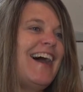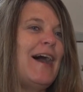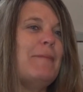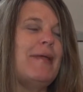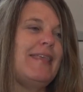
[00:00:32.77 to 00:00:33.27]

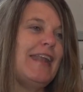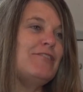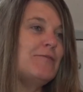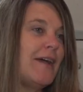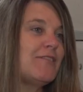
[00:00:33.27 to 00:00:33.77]
Um, and then I
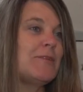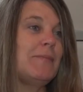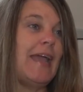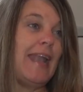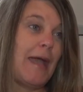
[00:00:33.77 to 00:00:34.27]
do have
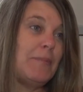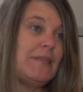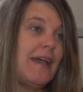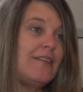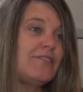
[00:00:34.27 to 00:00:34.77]
some light
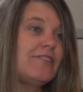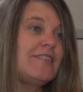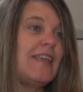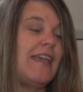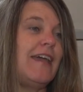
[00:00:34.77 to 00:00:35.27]

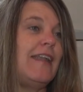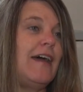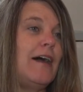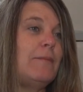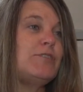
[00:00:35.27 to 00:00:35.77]
appetizers and
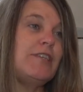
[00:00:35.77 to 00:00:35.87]
um,